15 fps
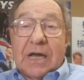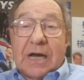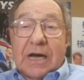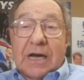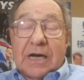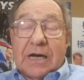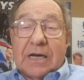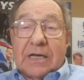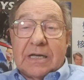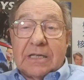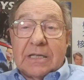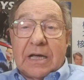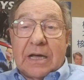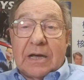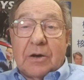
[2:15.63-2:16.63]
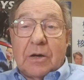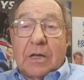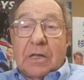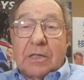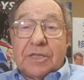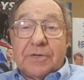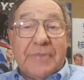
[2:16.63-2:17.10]
The
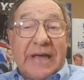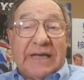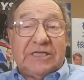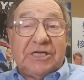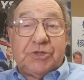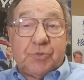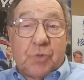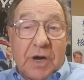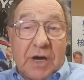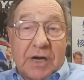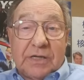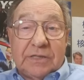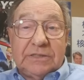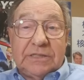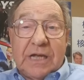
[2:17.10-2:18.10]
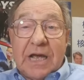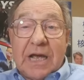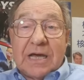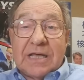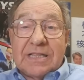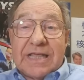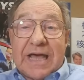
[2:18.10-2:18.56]
message was
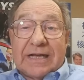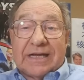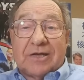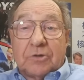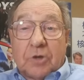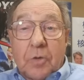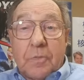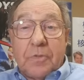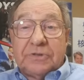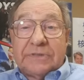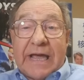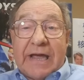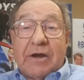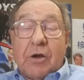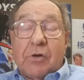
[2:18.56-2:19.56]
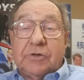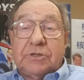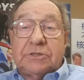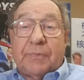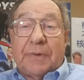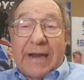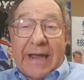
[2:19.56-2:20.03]
that global
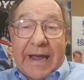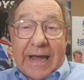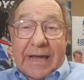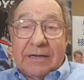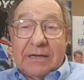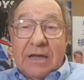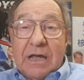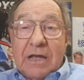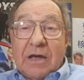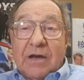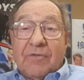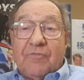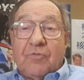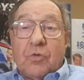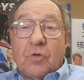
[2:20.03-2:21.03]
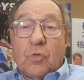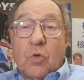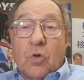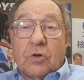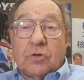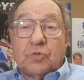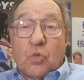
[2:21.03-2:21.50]
NATO's plan for a
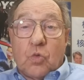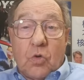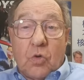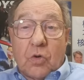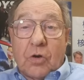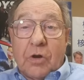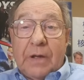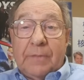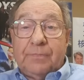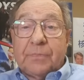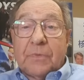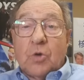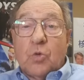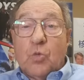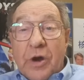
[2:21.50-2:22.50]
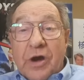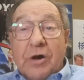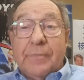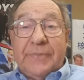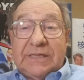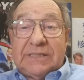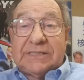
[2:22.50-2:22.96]
world war will
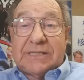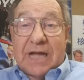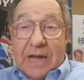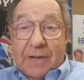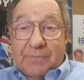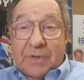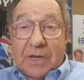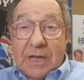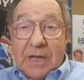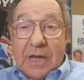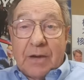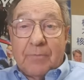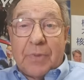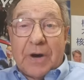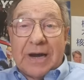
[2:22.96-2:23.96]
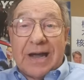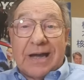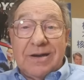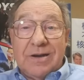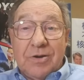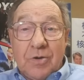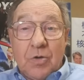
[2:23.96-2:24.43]
be stopped by a
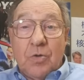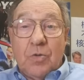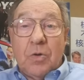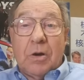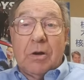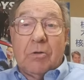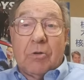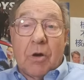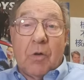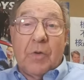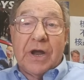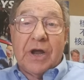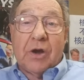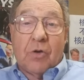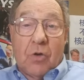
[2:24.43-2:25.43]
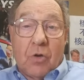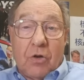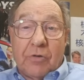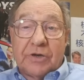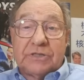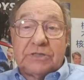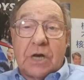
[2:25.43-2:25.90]
new growing
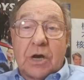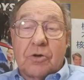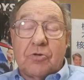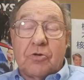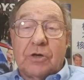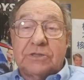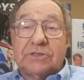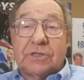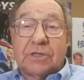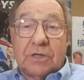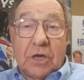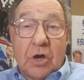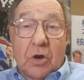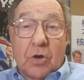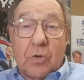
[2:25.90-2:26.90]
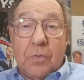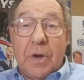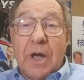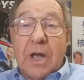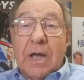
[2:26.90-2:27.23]
chorus across the globe,